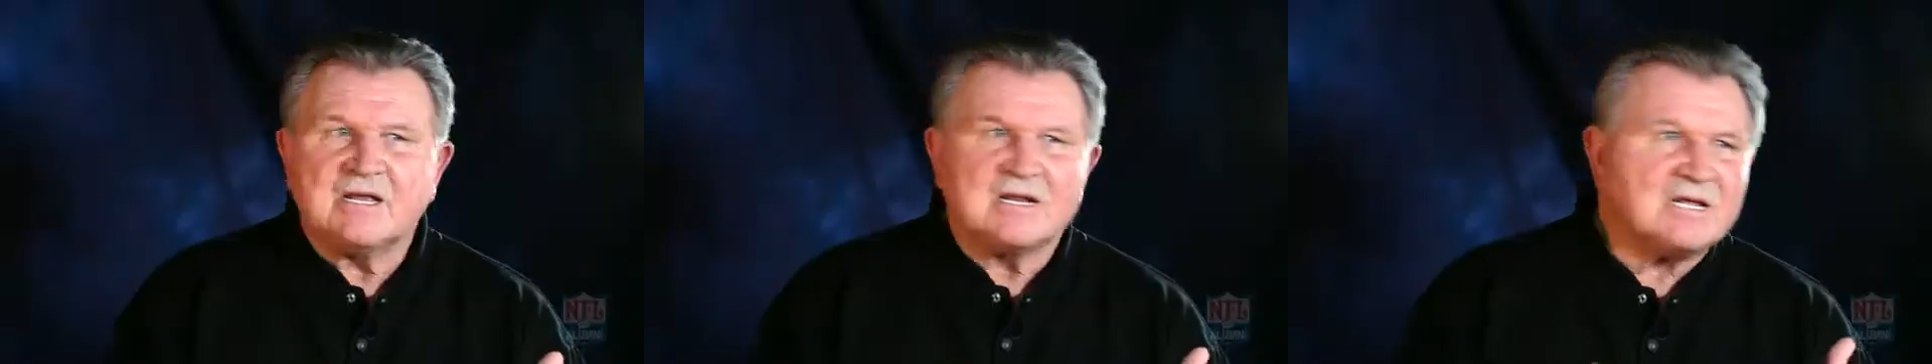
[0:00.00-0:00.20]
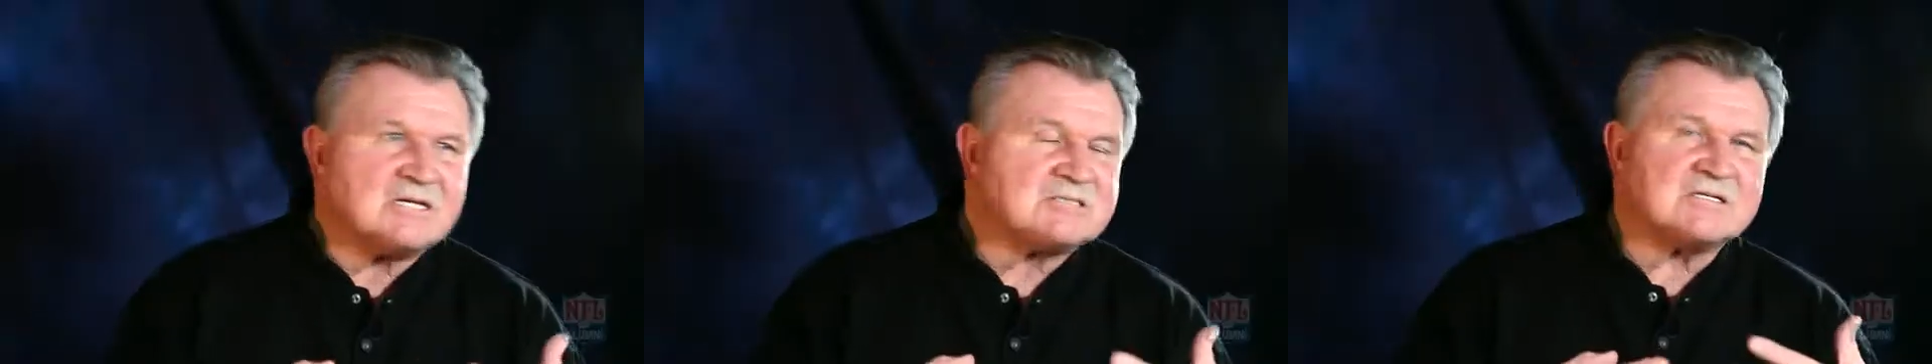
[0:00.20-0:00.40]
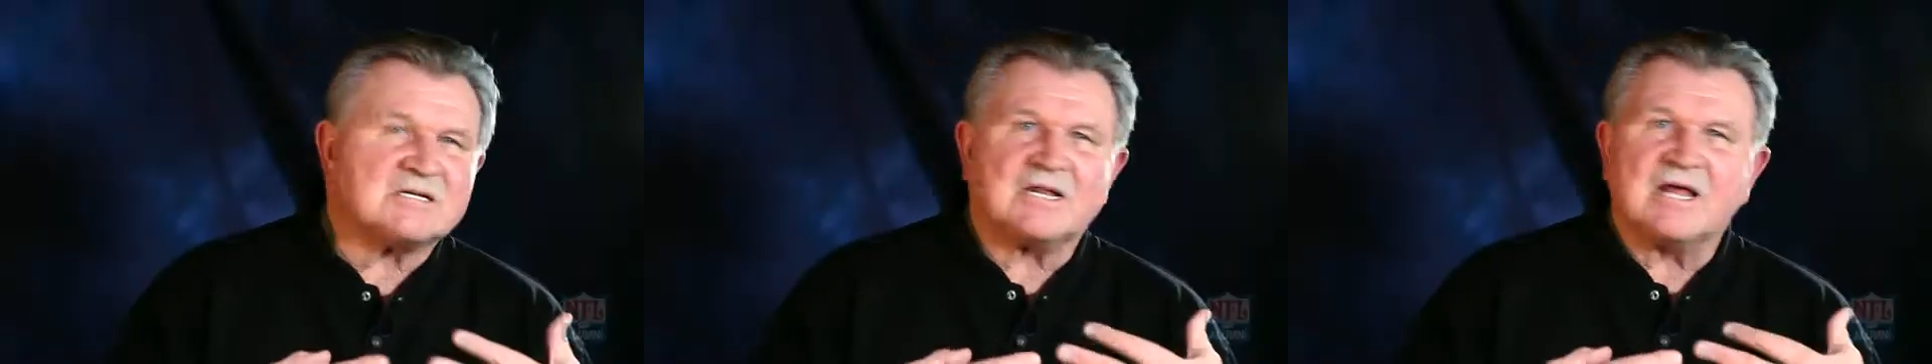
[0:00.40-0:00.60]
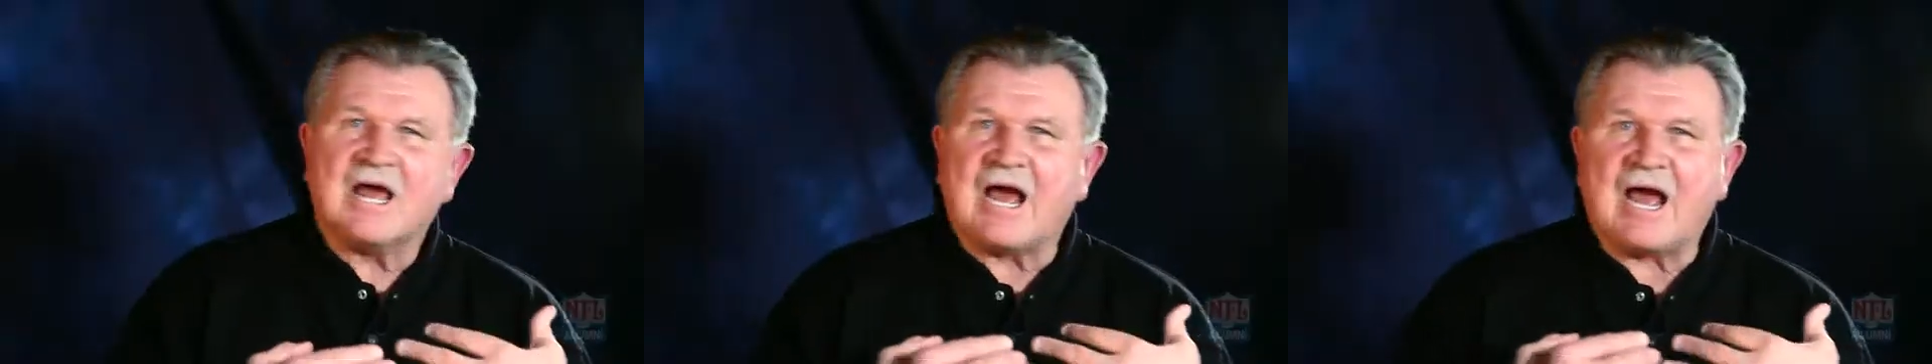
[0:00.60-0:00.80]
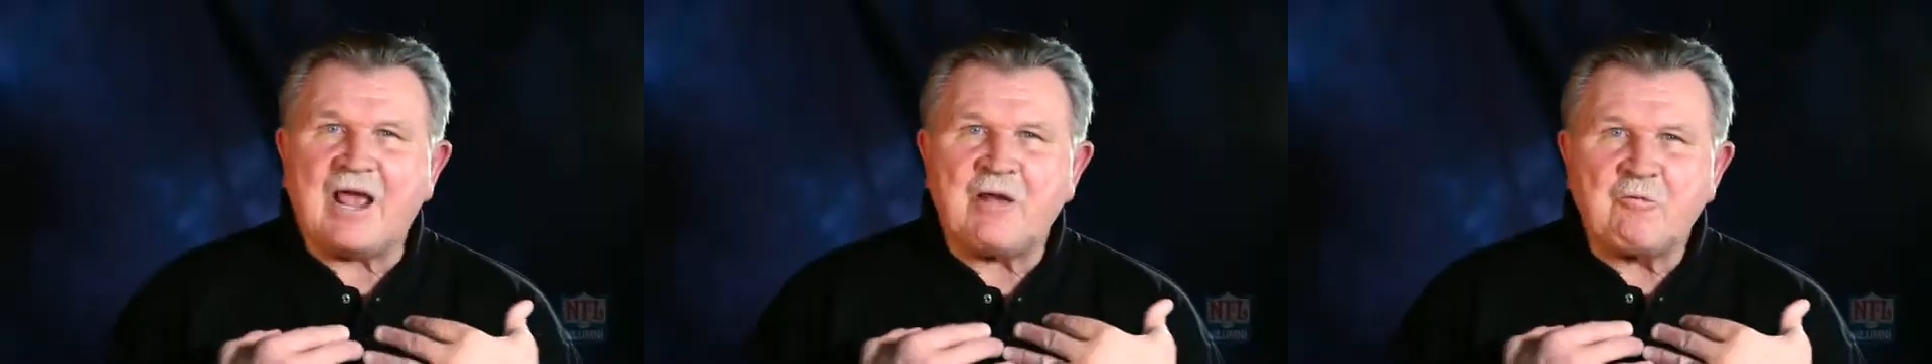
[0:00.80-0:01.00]
Listen,
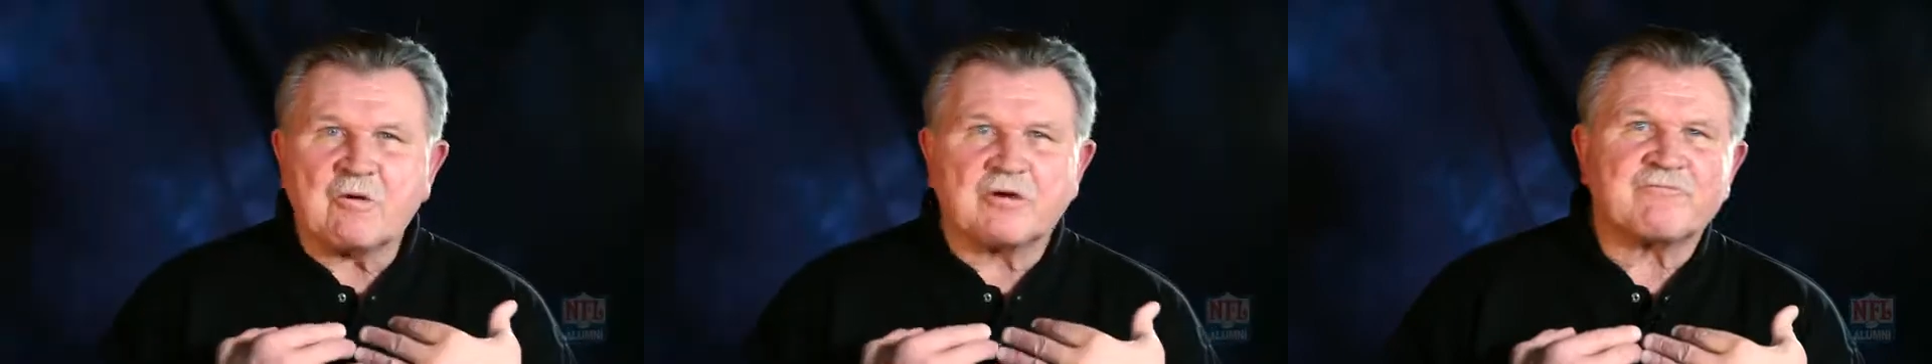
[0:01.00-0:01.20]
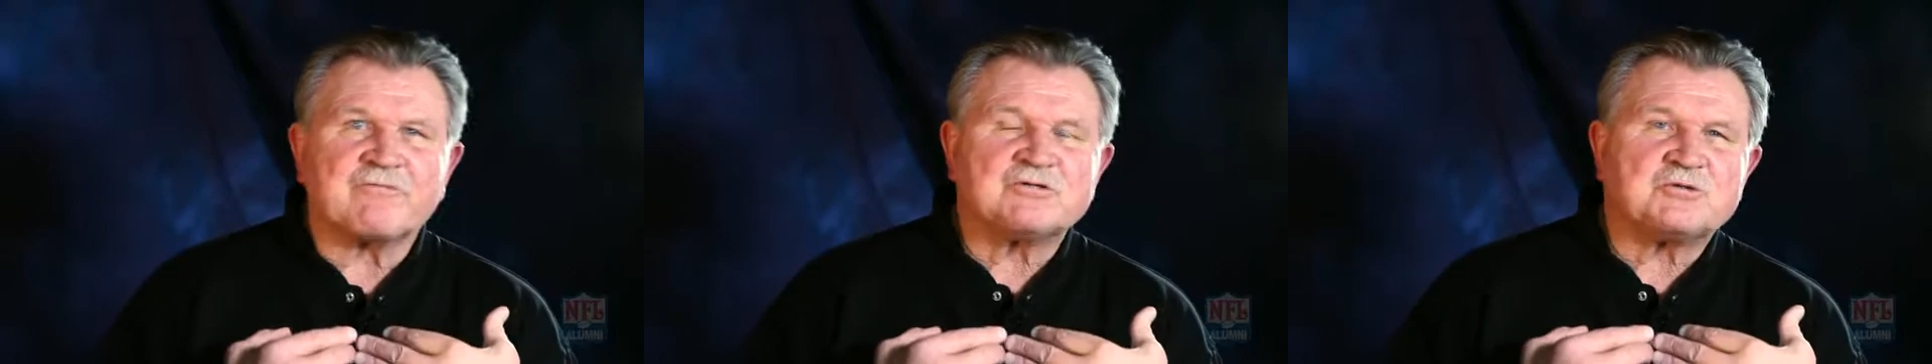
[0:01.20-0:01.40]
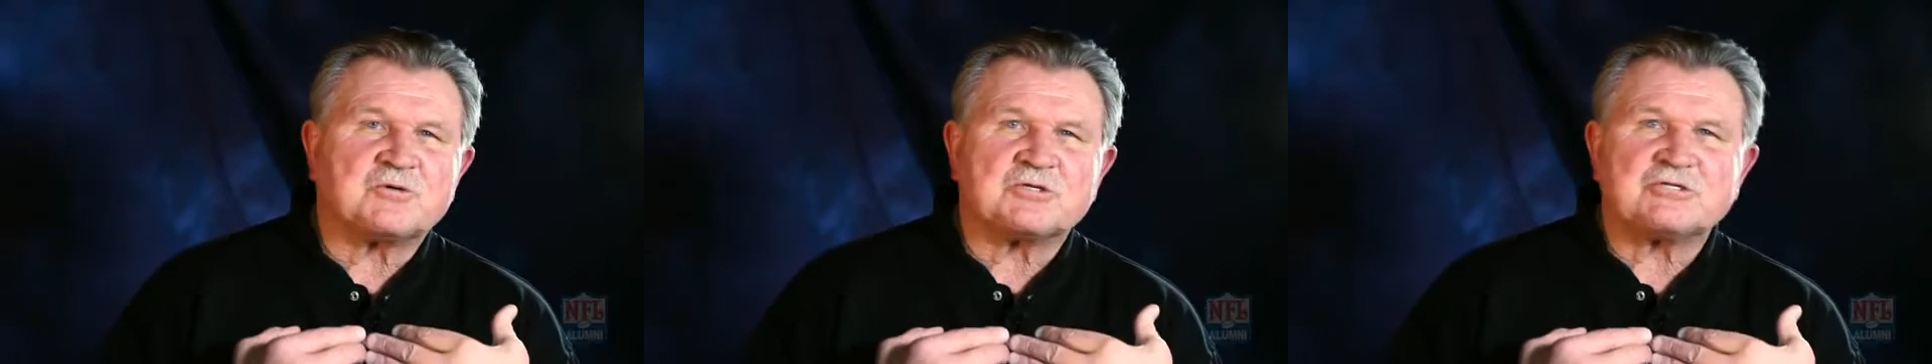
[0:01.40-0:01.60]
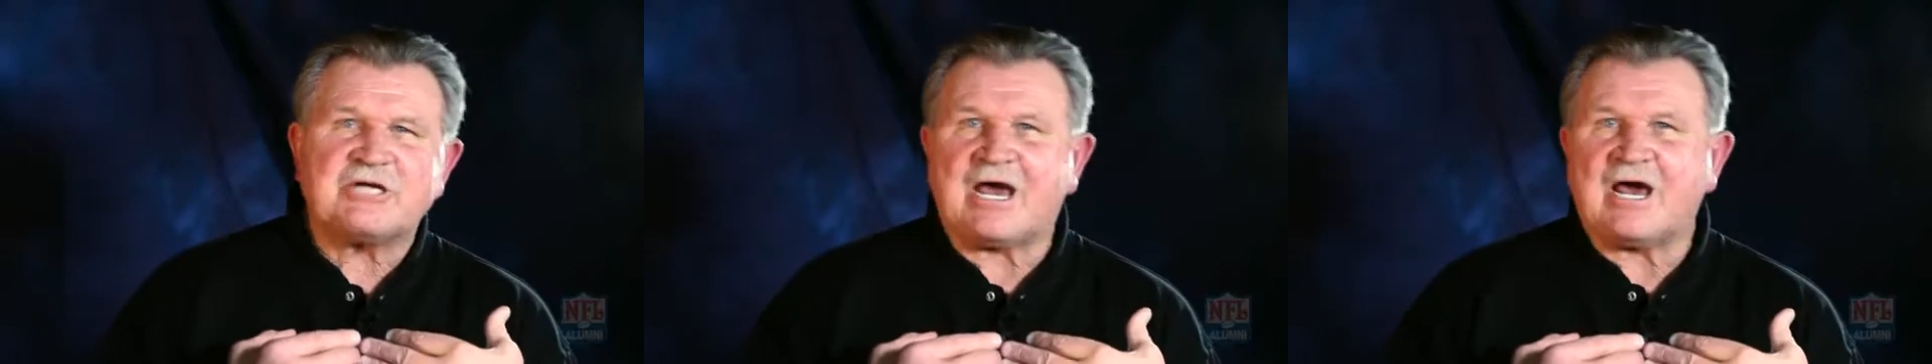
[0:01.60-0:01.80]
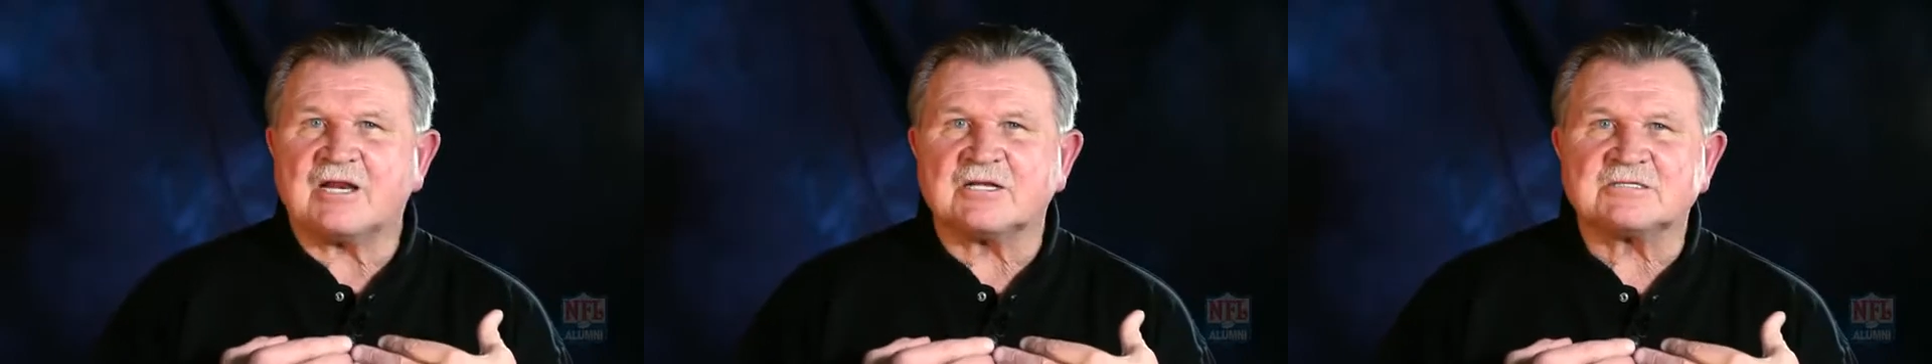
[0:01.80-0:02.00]
I worked for George
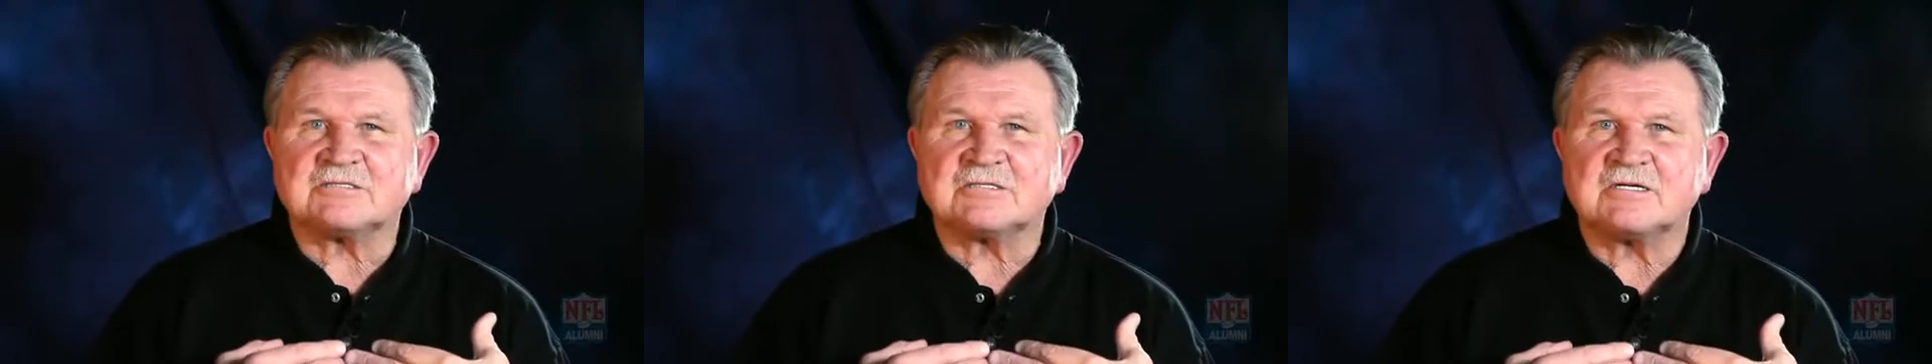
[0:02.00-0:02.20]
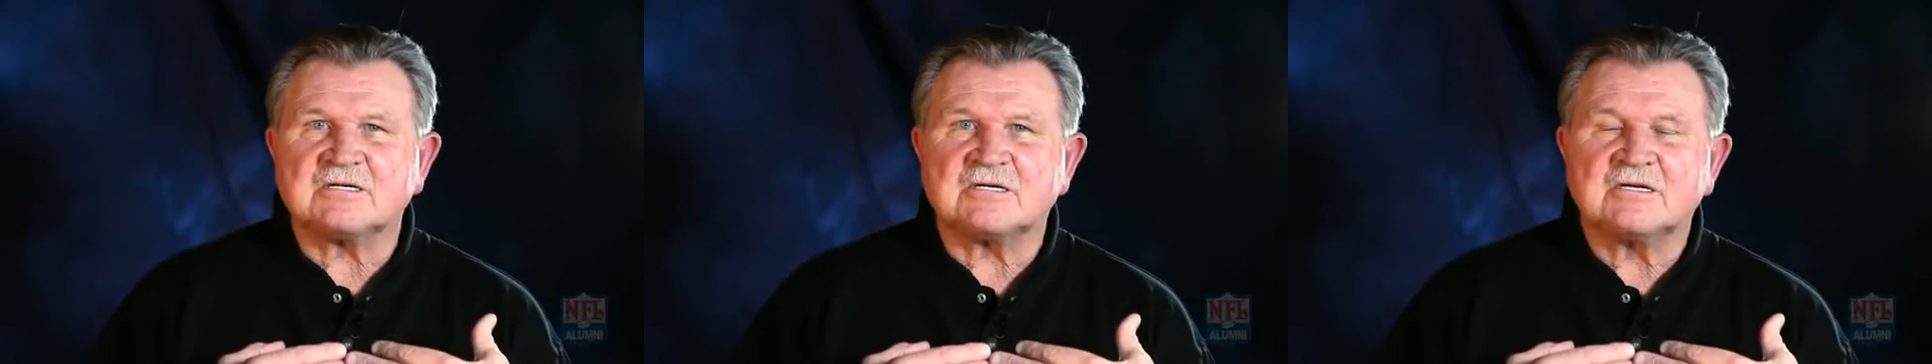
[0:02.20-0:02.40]
Halas.